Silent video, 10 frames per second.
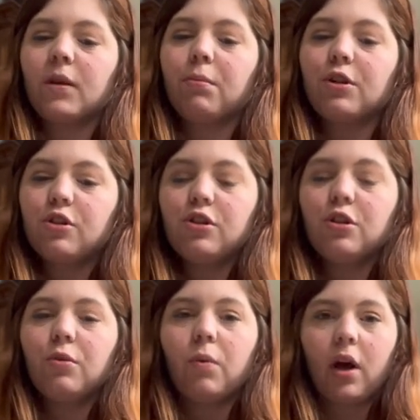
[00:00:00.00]

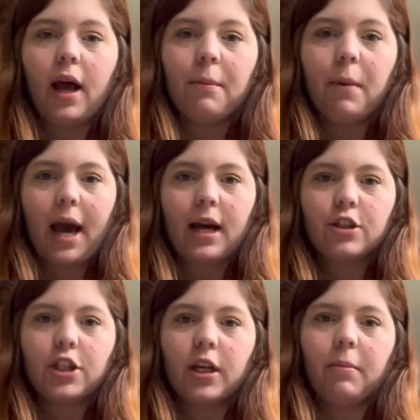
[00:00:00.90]
pursue what I'm
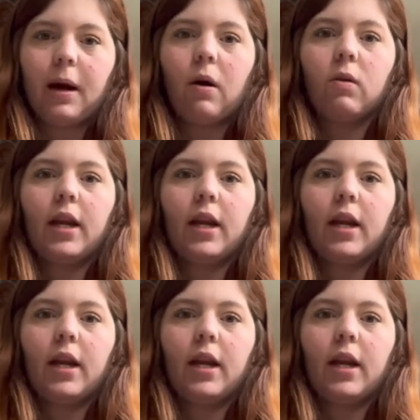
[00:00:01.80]
passionate about